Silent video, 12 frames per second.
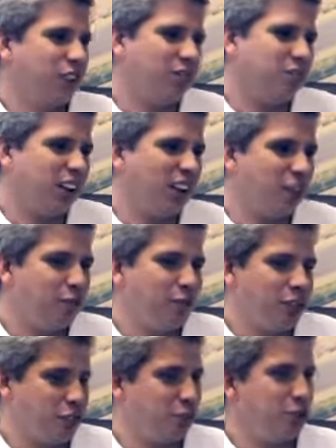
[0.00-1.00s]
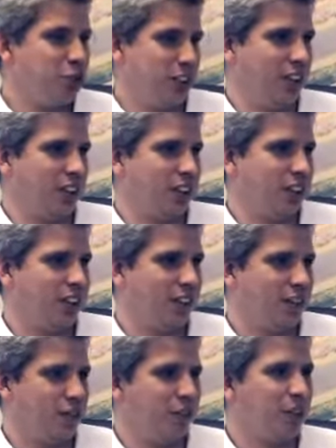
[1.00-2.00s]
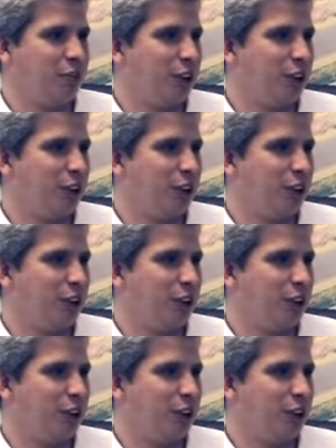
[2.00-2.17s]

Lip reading: to clarify, I don't think there's 2 sets. I think the